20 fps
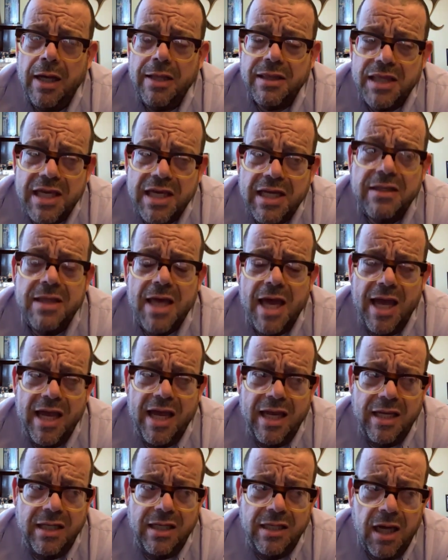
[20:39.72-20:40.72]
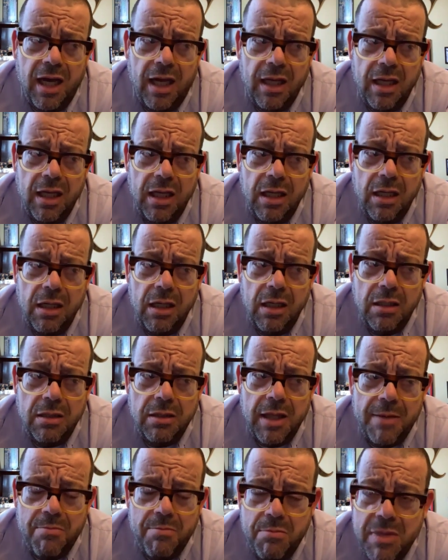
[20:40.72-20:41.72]
I think they
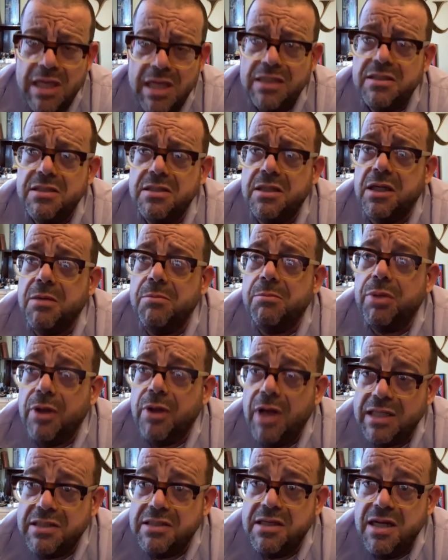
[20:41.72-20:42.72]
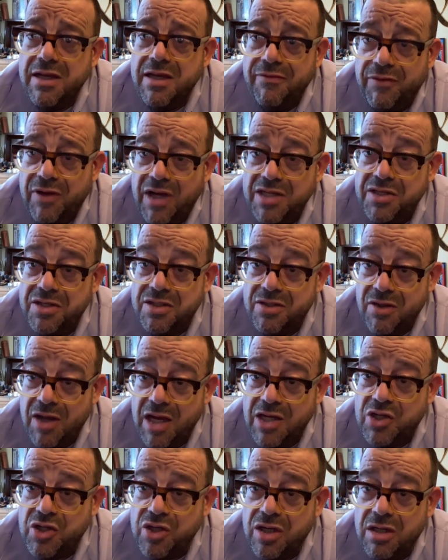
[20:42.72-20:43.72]
miss the complexity of
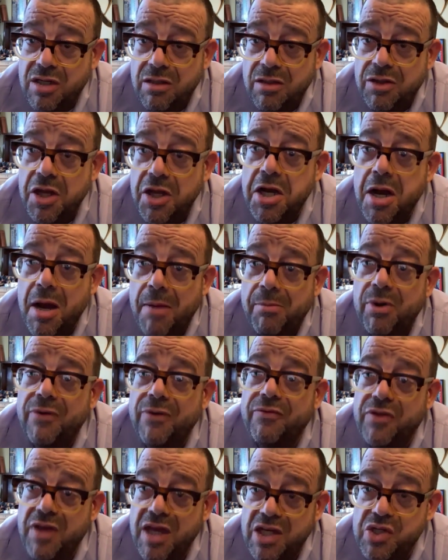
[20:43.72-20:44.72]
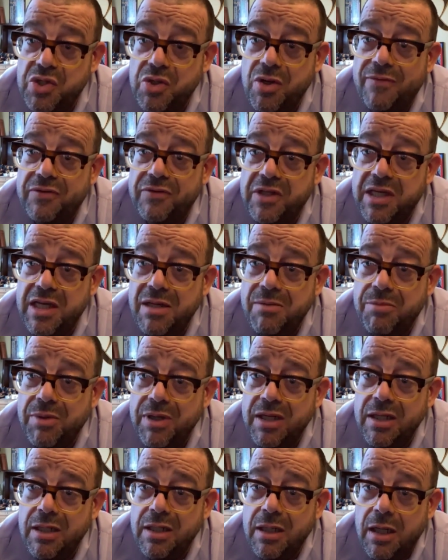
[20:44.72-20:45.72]
legislation, the number of things you have to keep
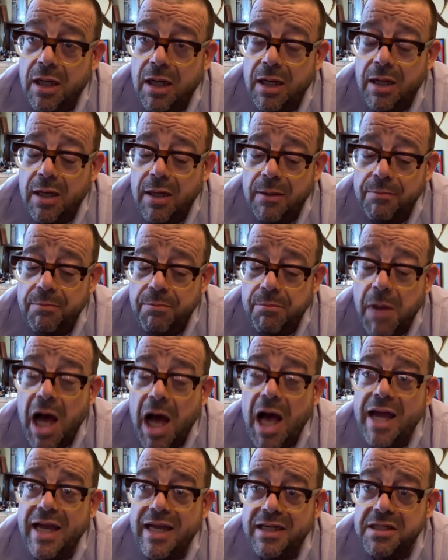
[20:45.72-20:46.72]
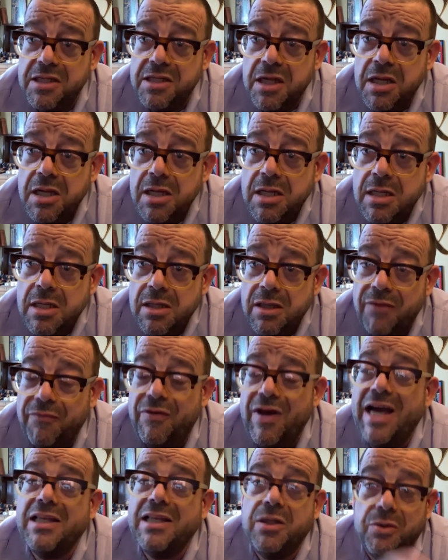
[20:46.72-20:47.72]
in mind, the
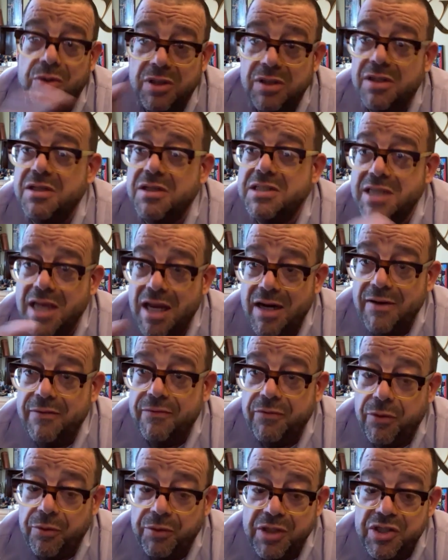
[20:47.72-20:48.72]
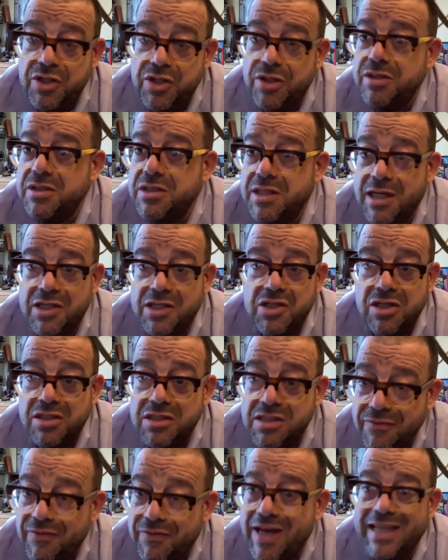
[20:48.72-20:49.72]
fact that we're at the center of 3
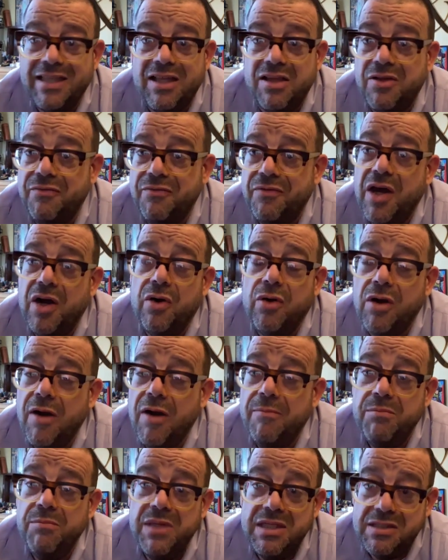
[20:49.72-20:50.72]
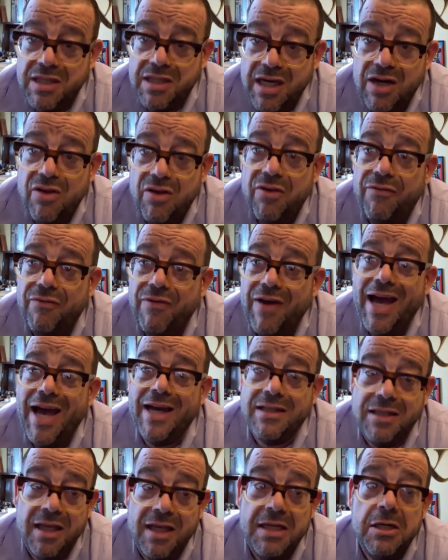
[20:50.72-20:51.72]
jurisdictions, the fact that the federal government is here, the
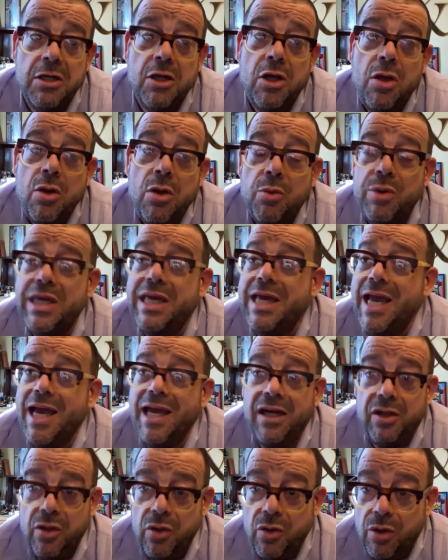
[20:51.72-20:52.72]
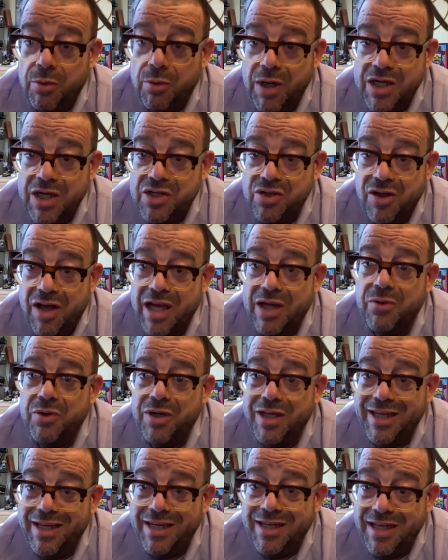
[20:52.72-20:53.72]
fact that we can't ignore racial
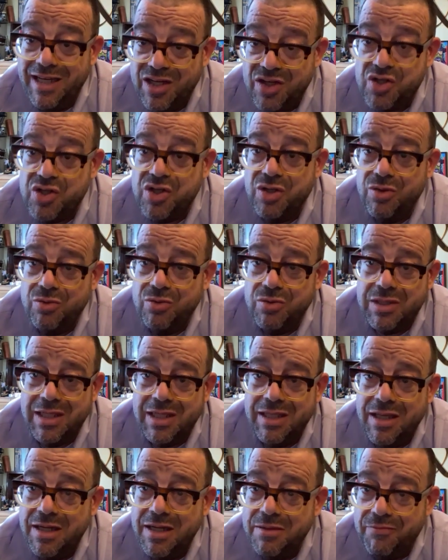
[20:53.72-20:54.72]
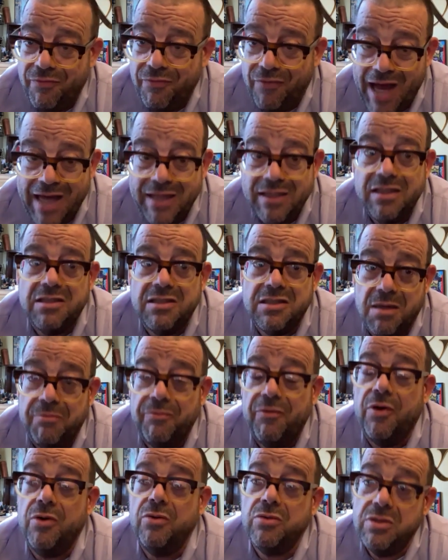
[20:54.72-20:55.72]
equity issues, and then the fact that
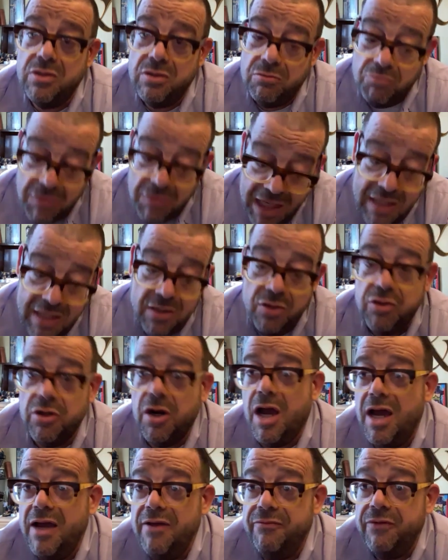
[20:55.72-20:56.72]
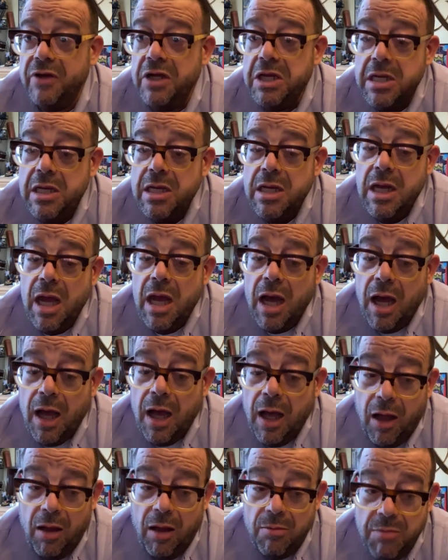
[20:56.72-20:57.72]
some folks need to drive,
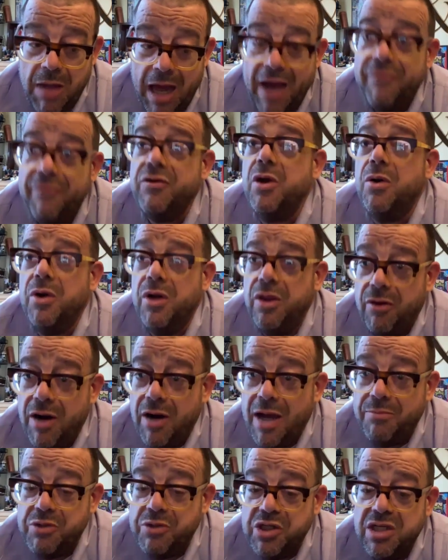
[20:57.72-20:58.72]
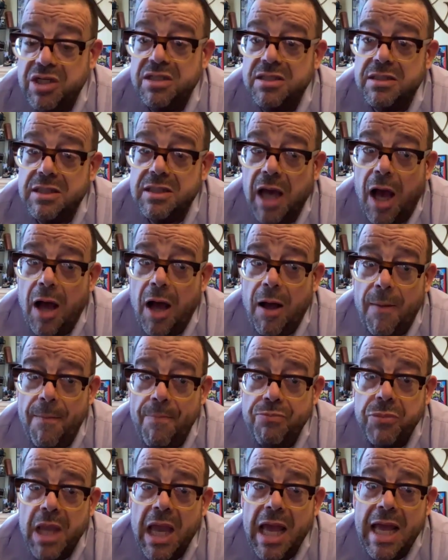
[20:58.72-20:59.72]
have no other options.
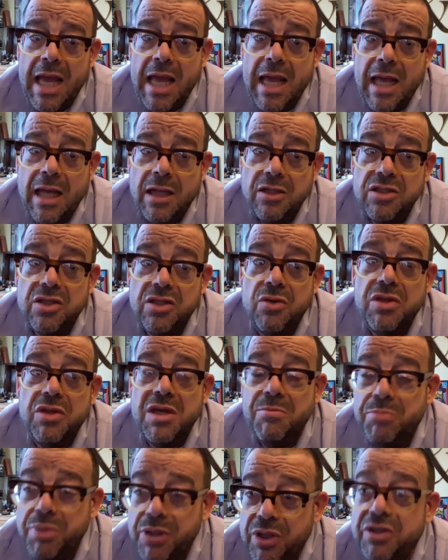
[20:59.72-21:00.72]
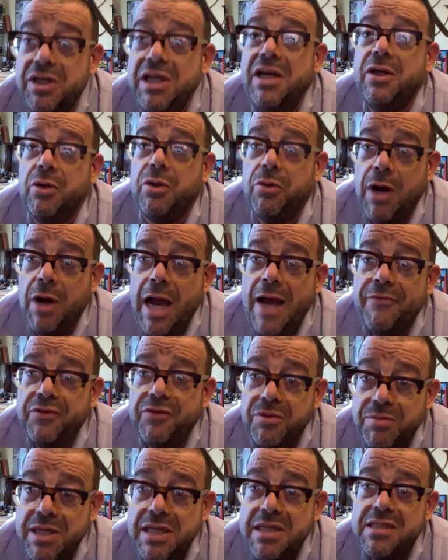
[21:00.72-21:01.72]
So the ability to
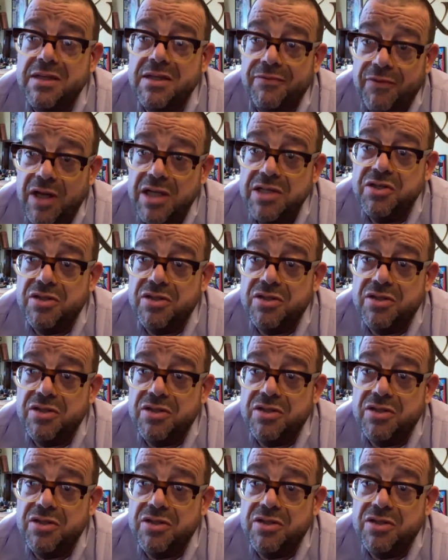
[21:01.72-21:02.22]
craft a piece of